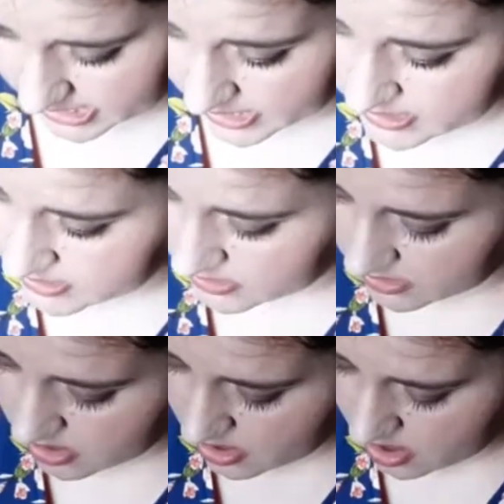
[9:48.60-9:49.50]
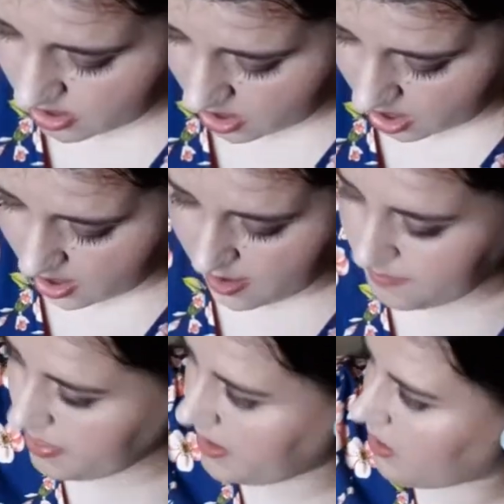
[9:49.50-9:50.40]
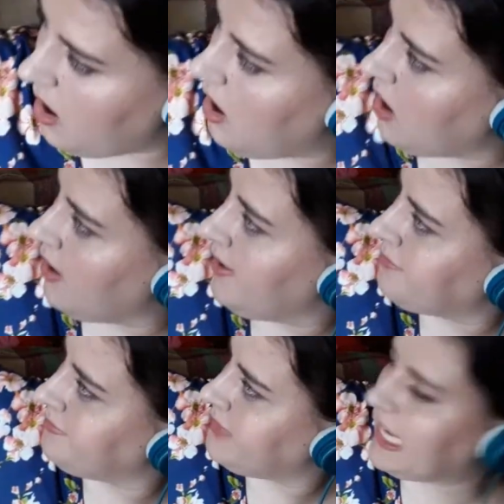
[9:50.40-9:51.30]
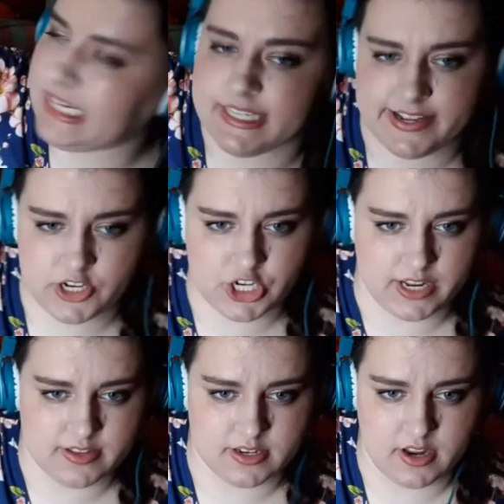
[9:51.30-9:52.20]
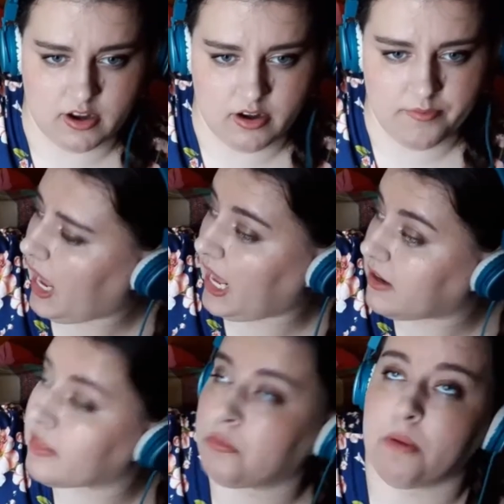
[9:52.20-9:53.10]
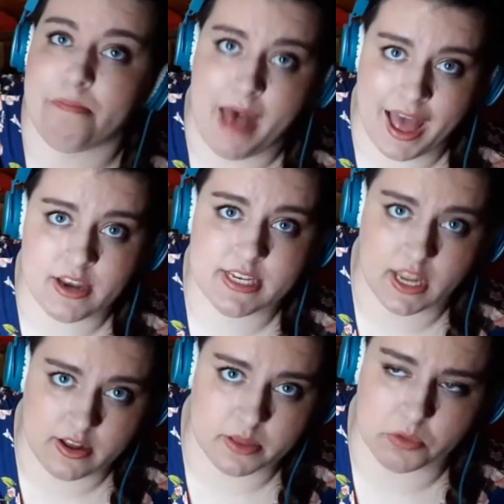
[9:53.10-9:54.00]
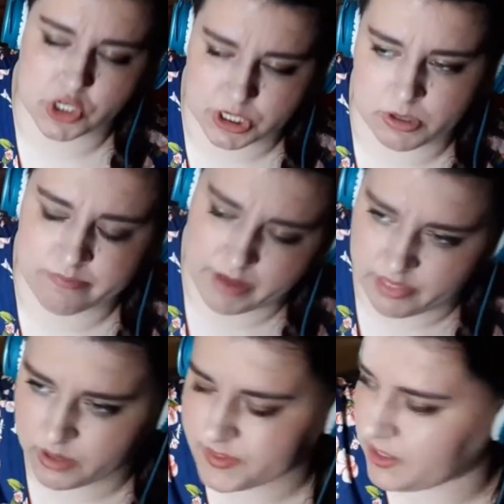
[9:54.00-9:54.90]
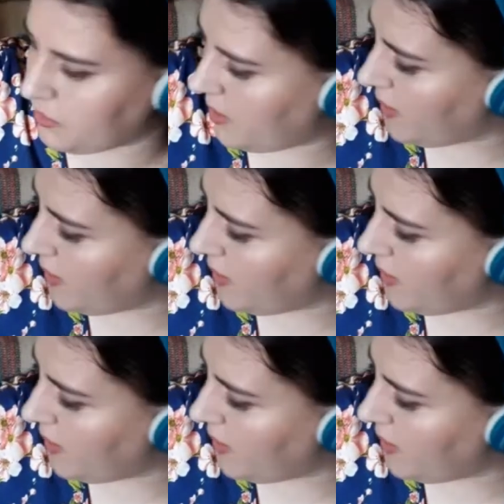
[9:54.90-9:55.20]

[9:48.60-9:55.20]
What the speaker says: nice, There are 18 shades in here. 8 of them are matte, 10 of them are shimmer. I thought it was the other way